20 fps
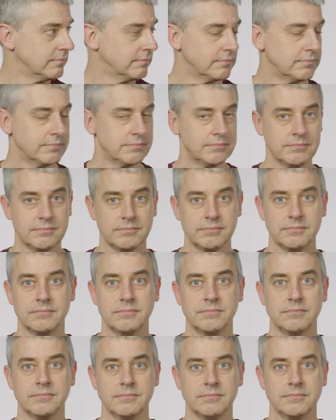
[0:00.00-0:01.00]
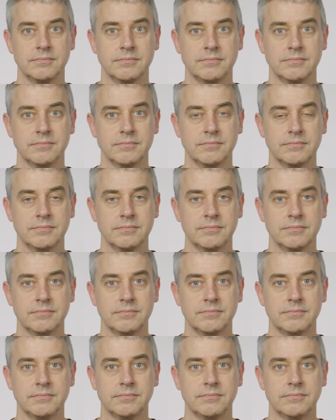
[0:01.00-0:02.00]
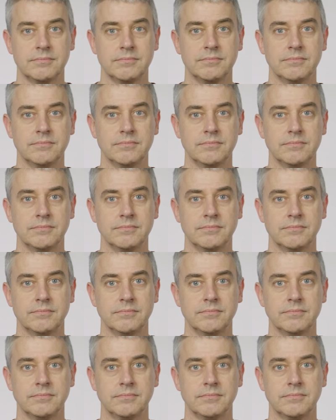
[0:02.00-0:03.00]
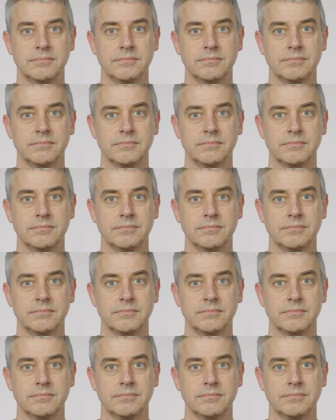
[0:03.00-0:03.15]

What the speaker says: This person isn't speaking.